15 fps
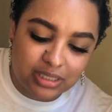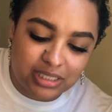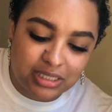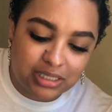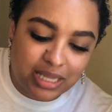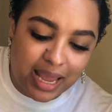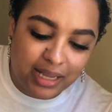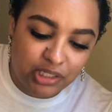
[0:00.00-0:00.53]

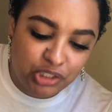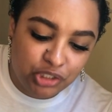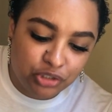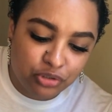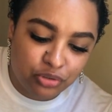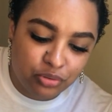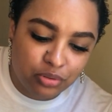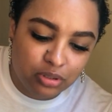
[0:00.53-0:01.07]

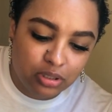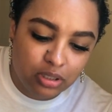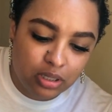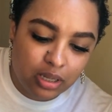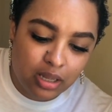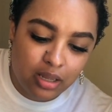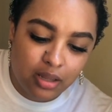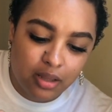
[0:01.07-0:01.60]
statue,
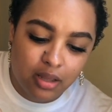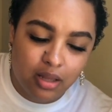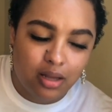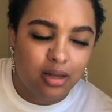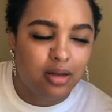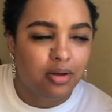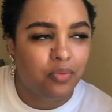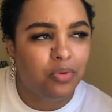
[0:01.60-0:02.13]

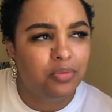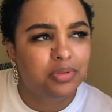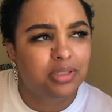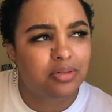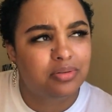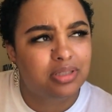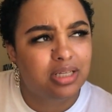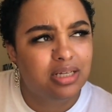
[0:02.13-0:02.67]
what was
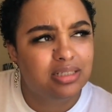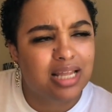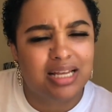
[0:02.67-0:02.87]
those things?